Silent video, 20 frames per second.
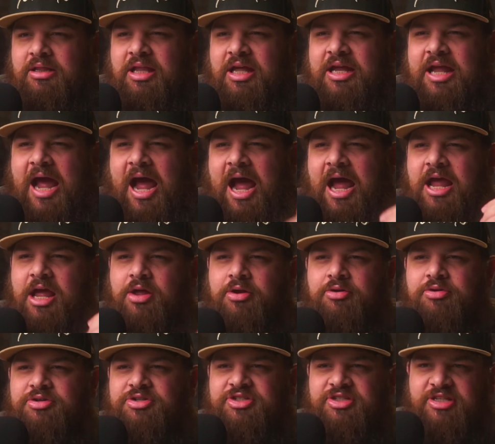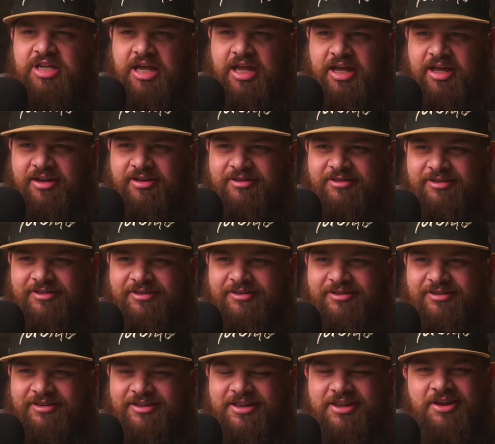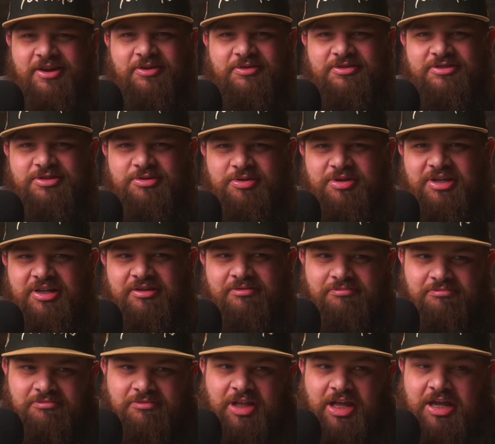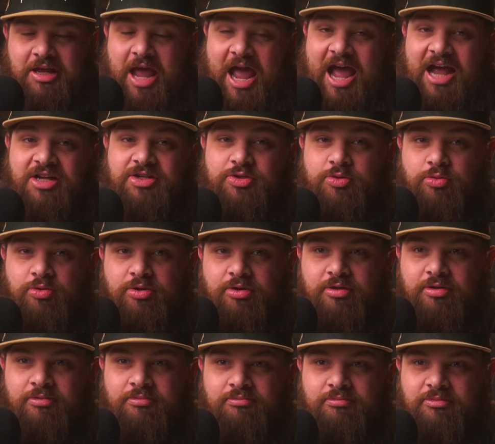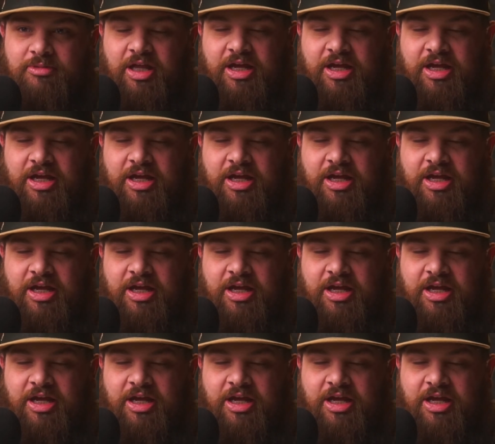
Like, I understand, doing like actual